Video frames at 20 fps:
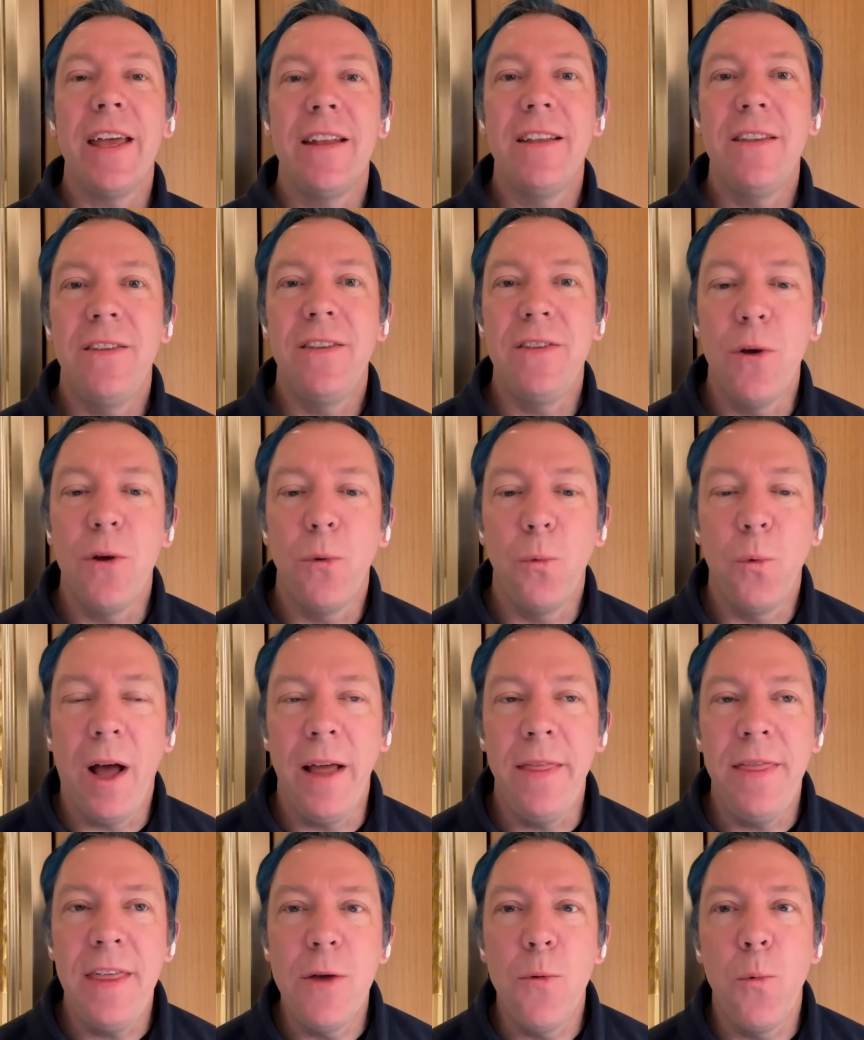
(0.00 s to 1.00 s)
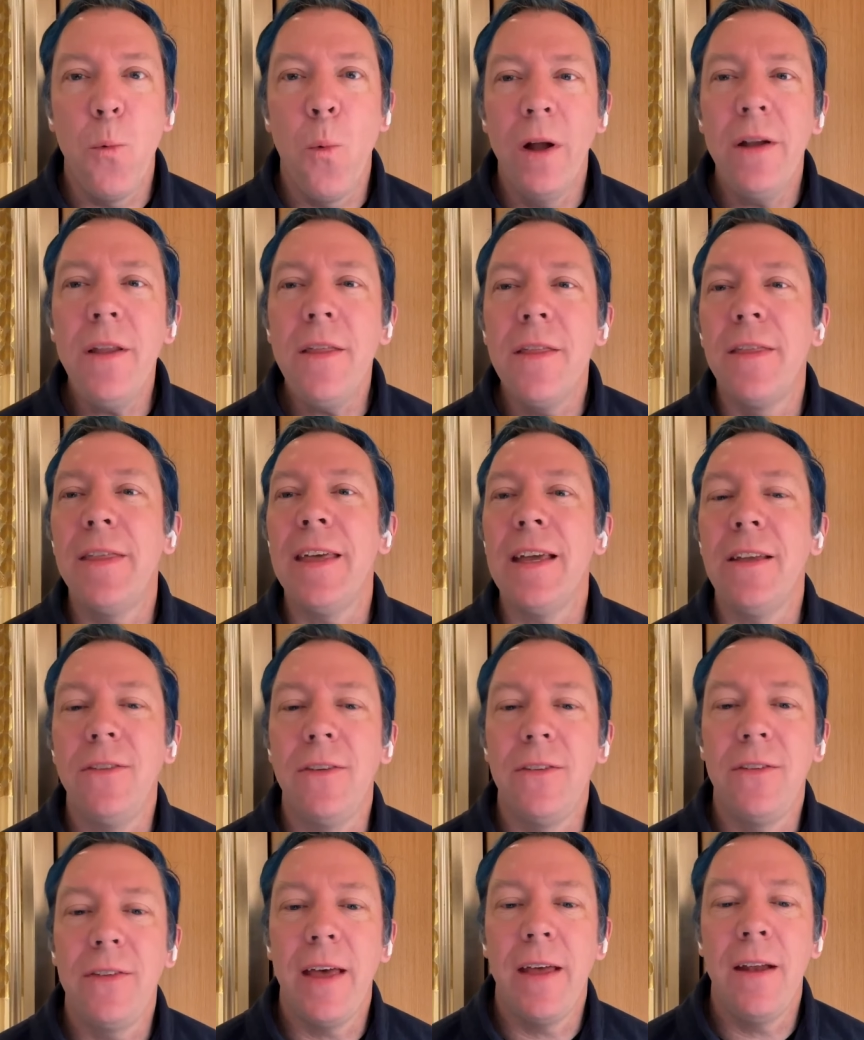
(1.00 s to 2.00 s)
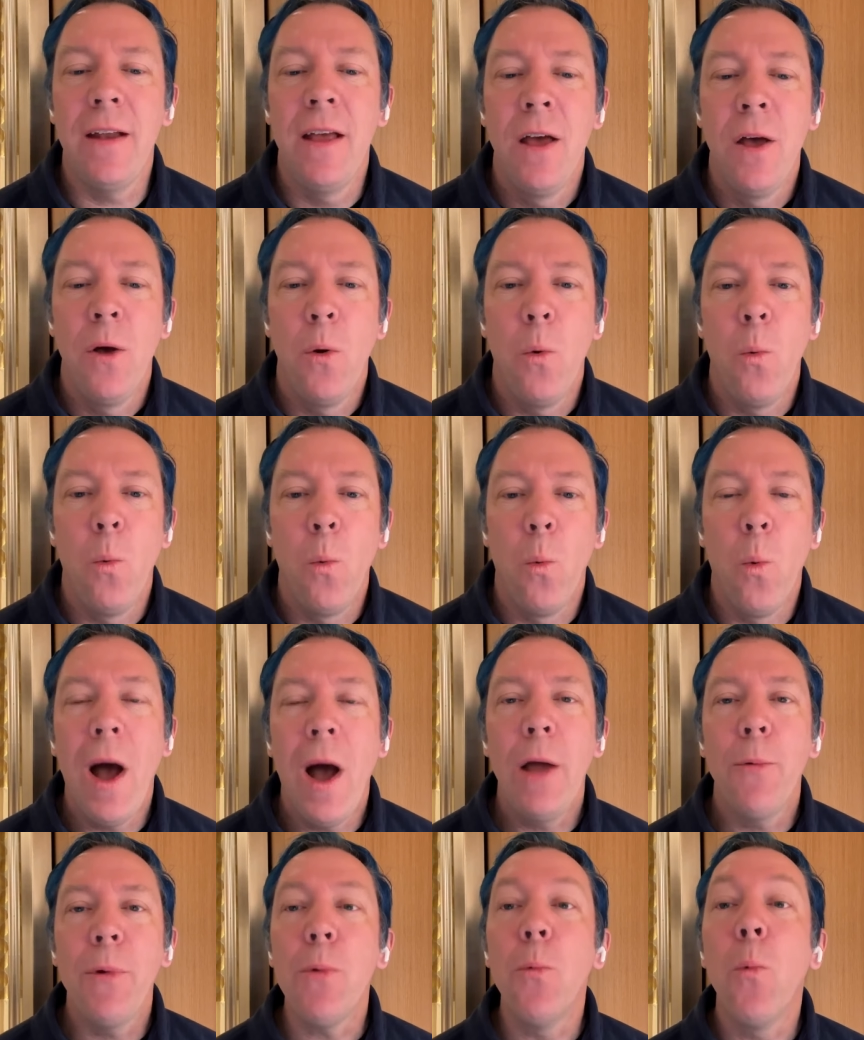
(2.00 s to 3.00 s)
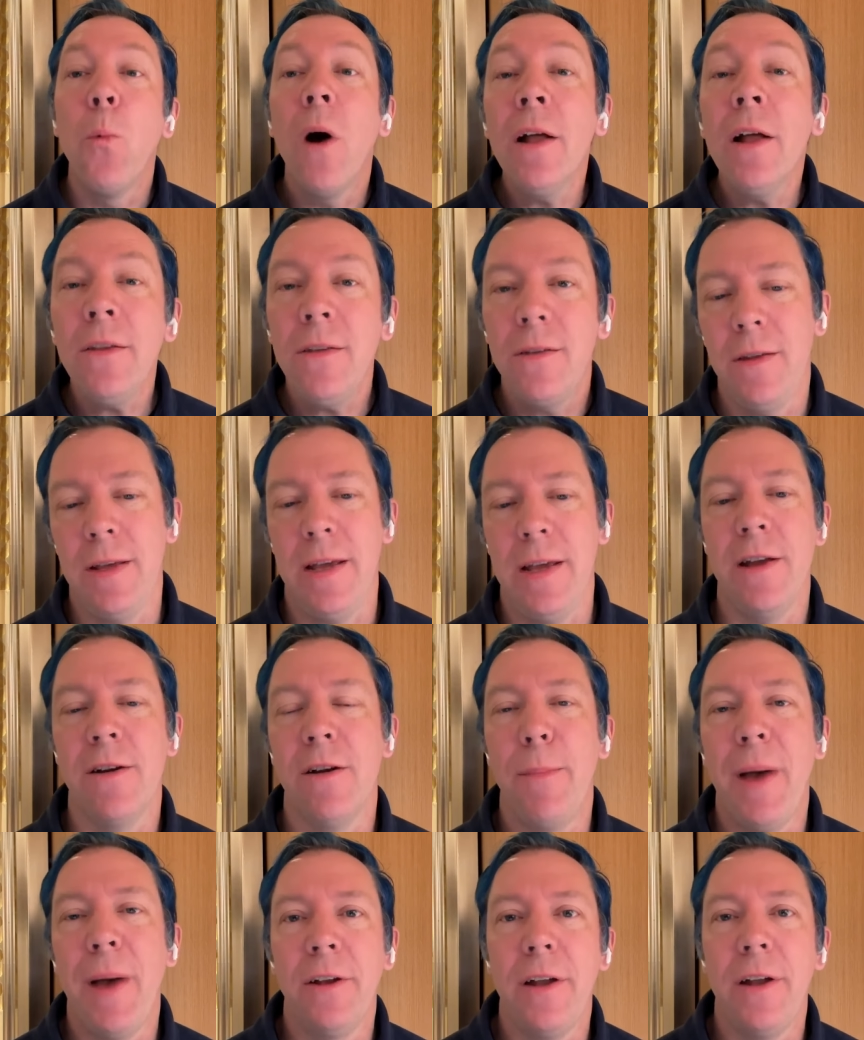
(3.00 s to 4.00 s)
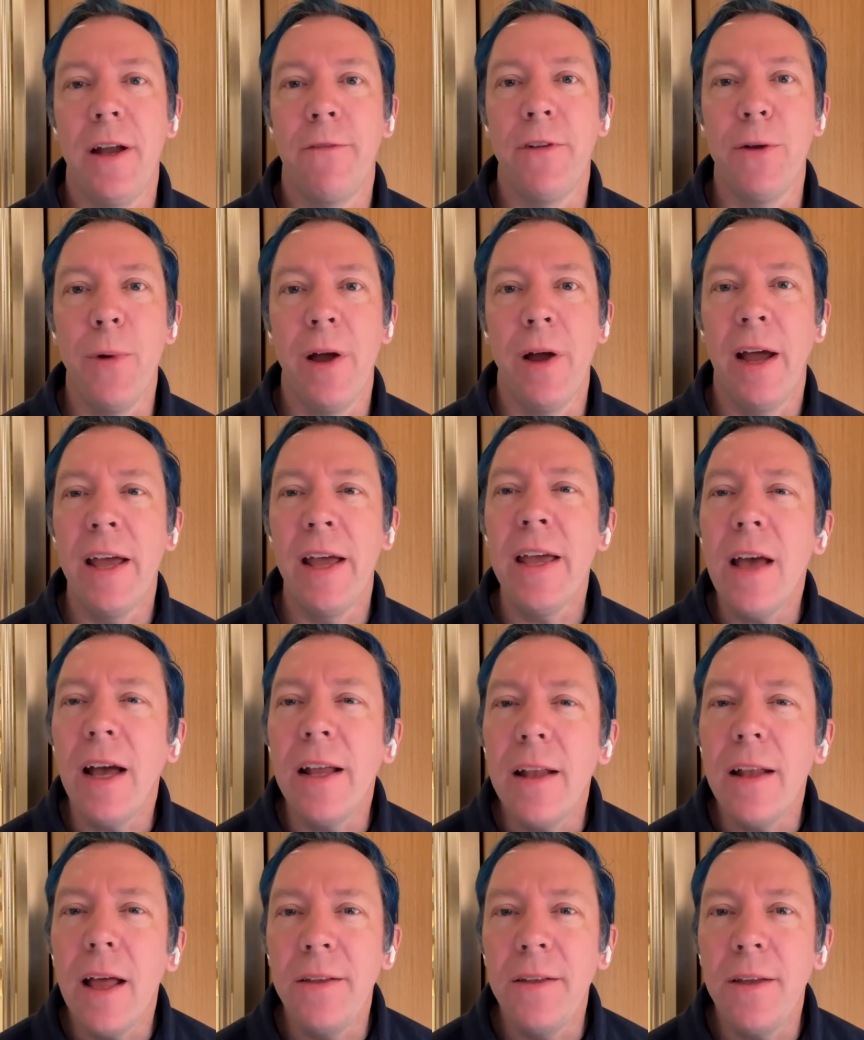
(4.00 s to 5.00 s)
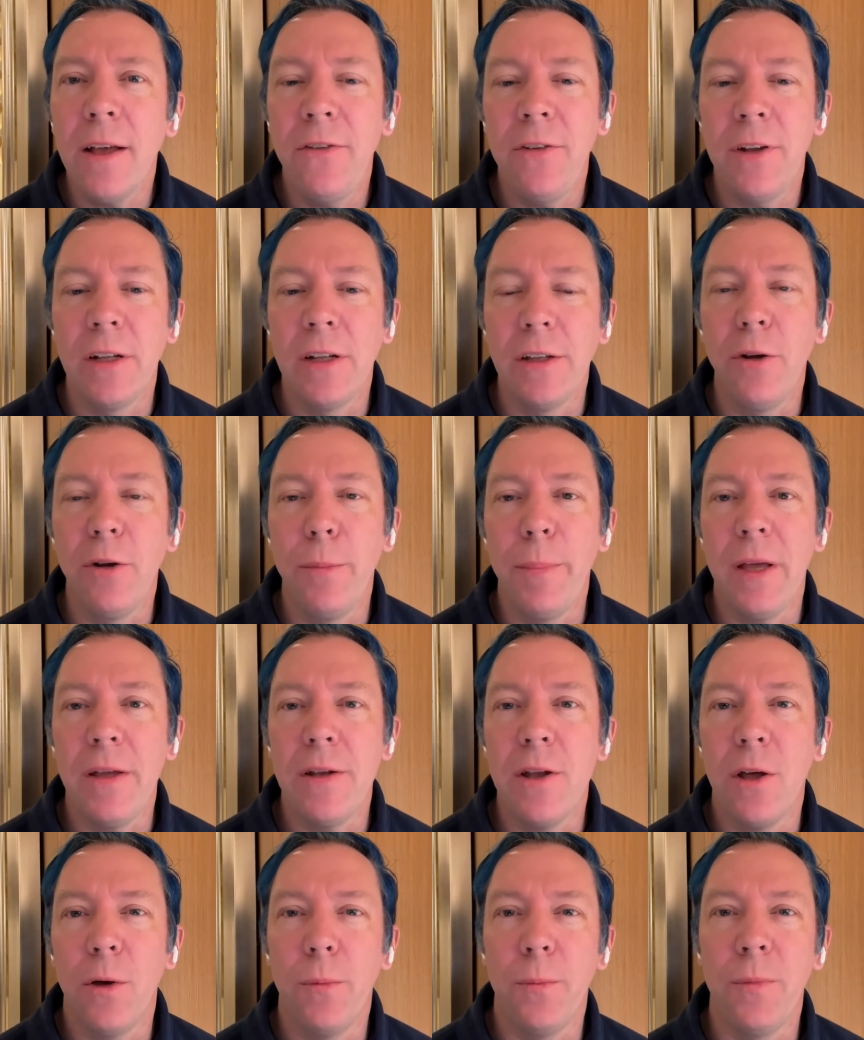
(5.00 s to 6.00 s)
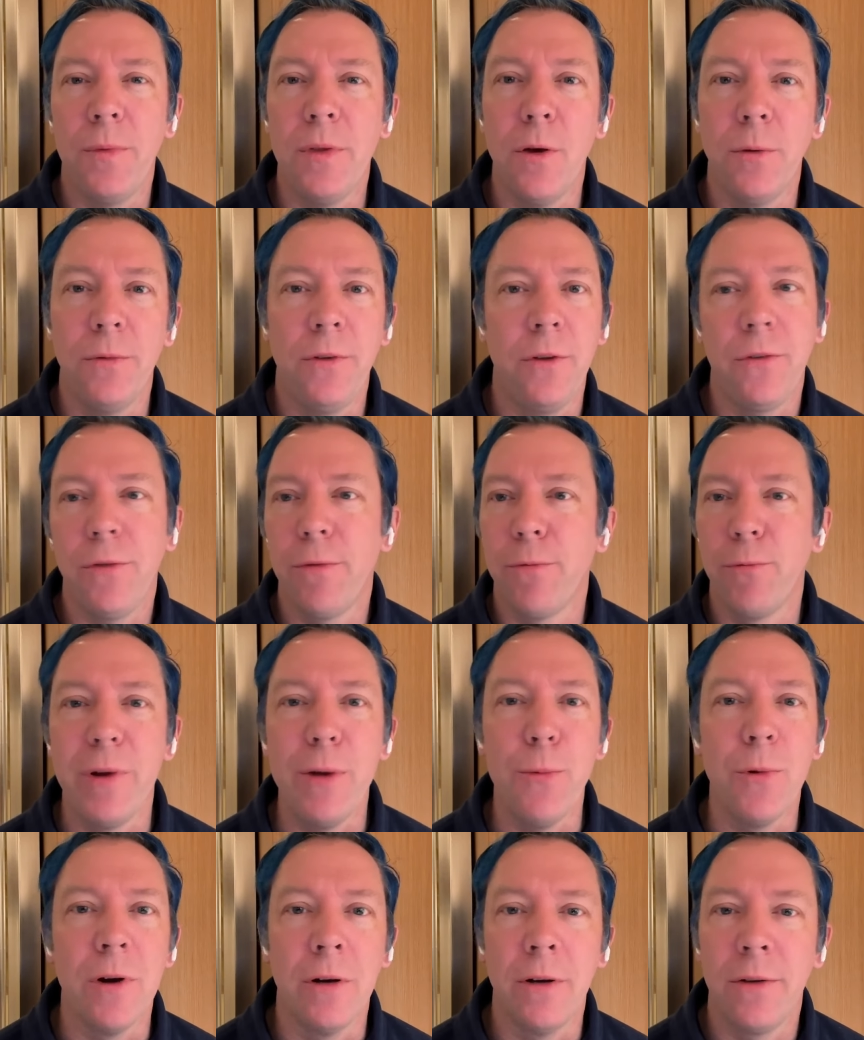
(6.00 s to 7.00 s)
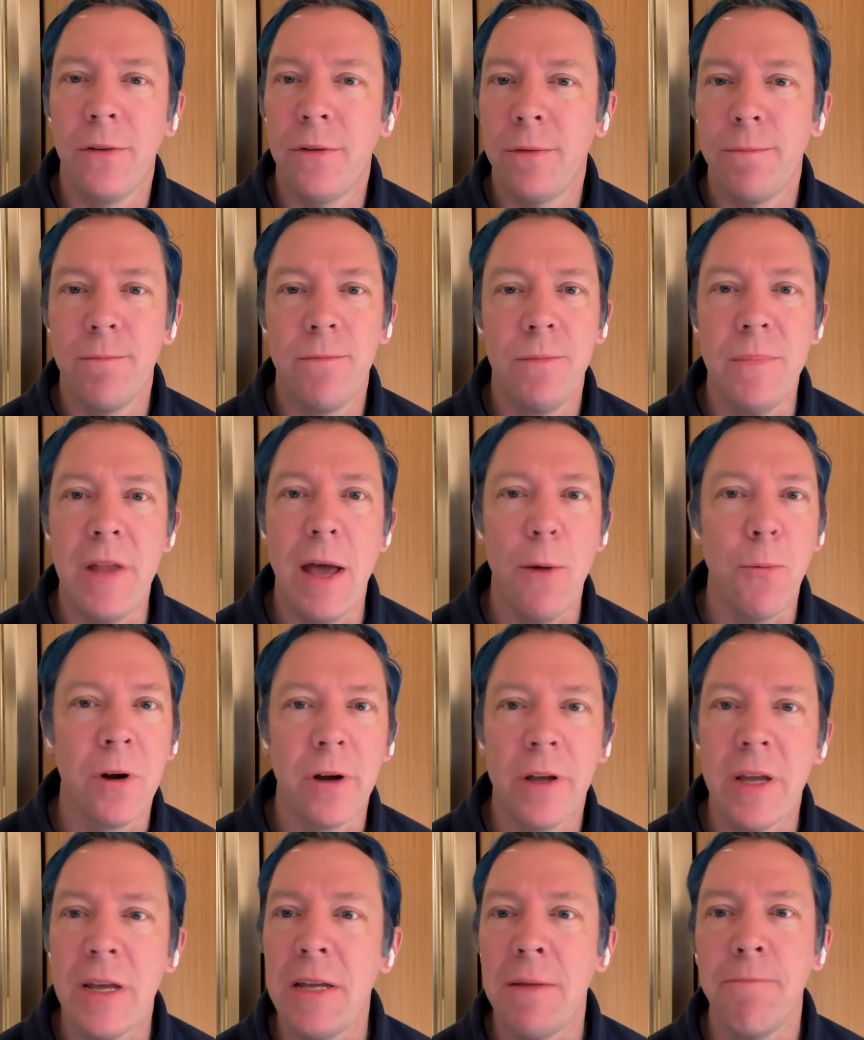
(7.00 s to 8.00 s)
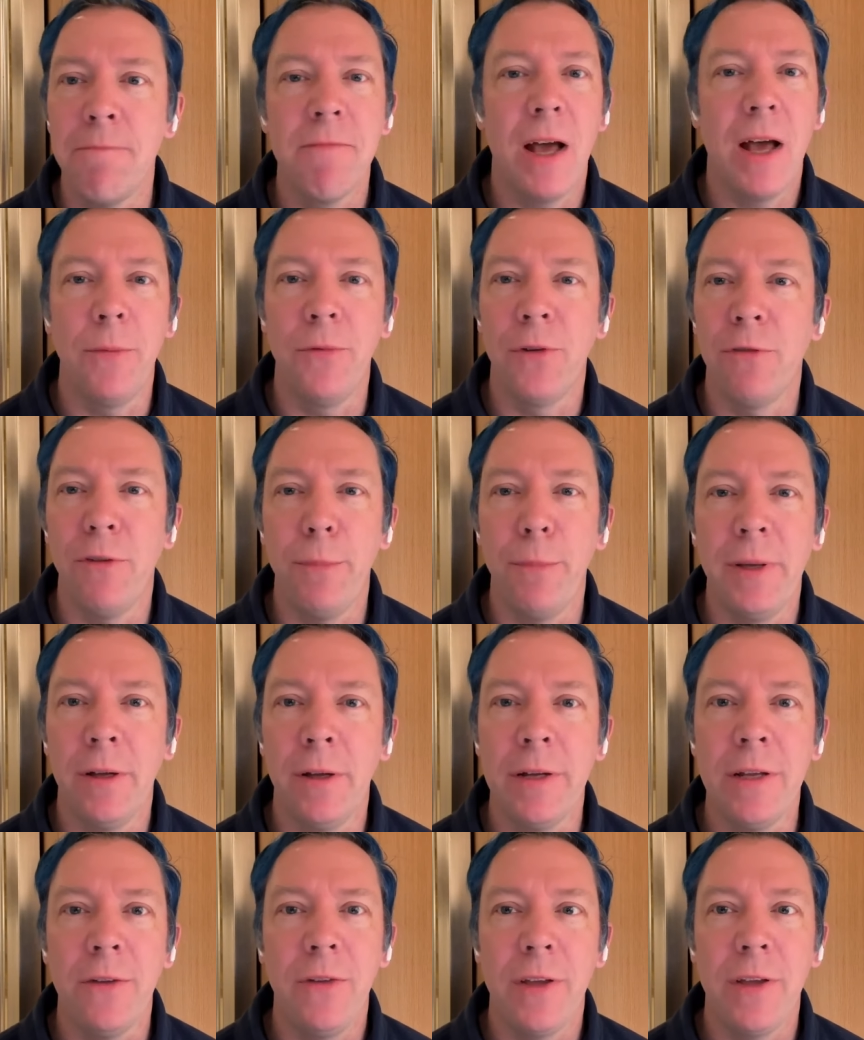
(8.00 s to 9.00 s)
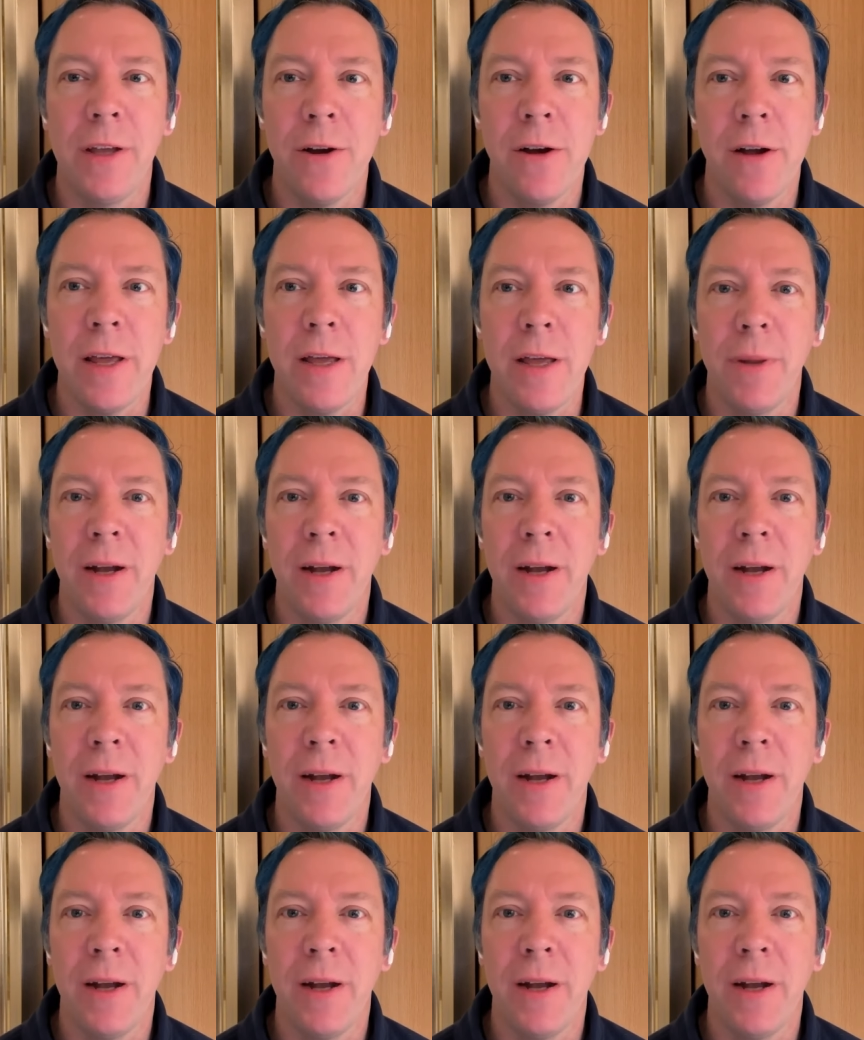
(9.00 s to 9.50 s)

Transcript: And you know, I think one of the things is that why we want to hear about it everywhere. I, I, I, touched on a little bit, you know, you know, just three words: networking, observability, security.